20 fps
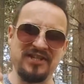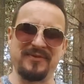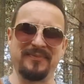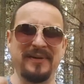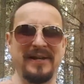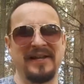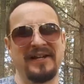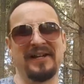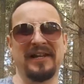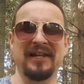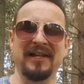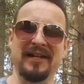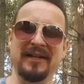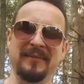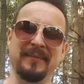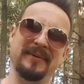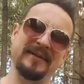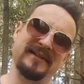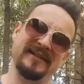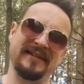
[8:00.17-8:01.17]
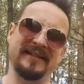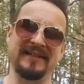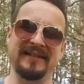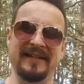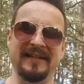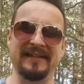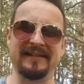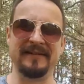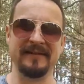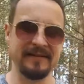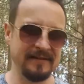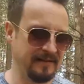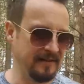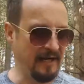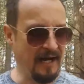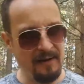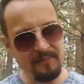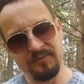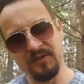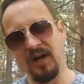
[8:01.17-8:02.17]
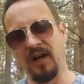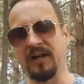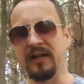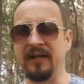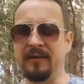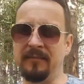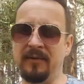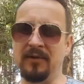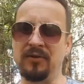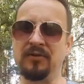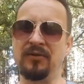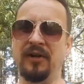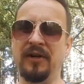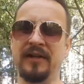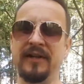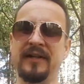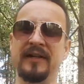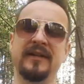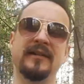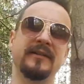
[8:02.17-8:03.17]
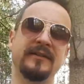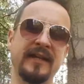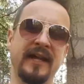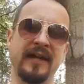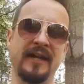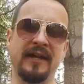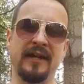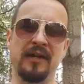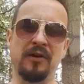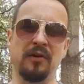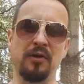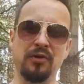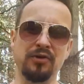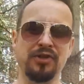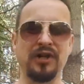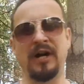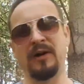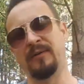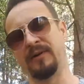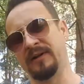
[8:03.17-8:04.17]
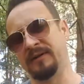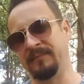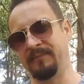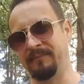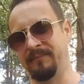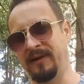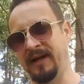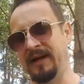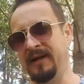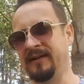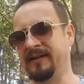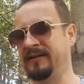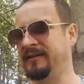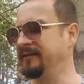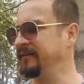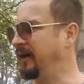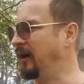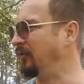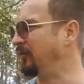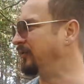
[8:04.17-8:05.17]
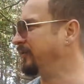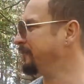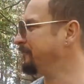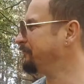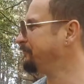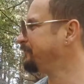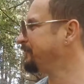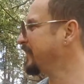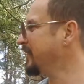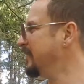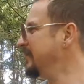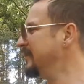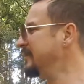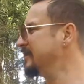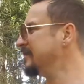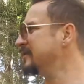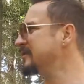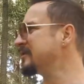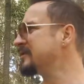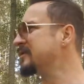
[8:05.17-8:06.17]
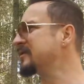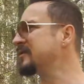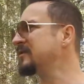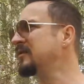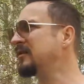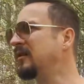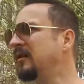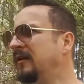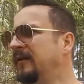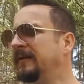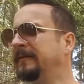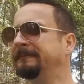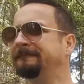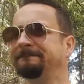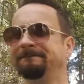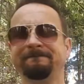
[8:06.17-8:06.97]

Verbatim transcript: a sprinkle a little bit and then I'm talking about going in, taking a cold shower and back out. So